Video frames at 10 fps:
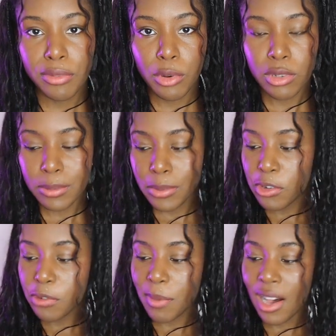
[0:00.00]

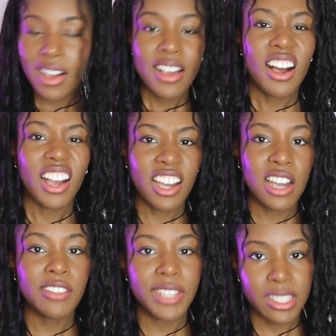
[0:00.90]
affordable, but I
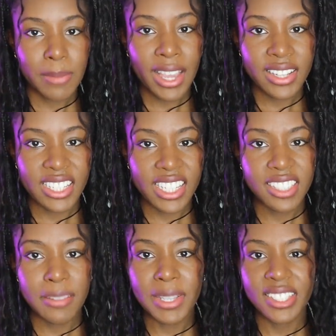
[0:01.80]
kind of expected
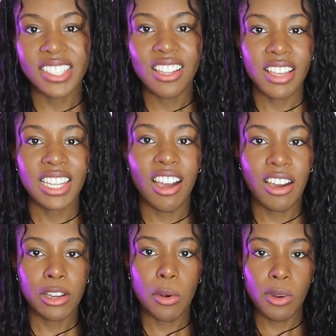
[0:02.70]
it to be slightly
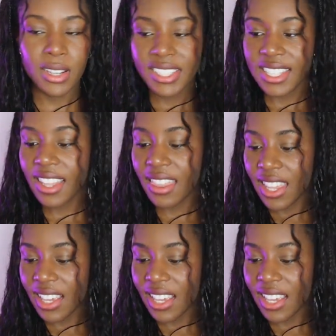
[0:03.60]
higher quality than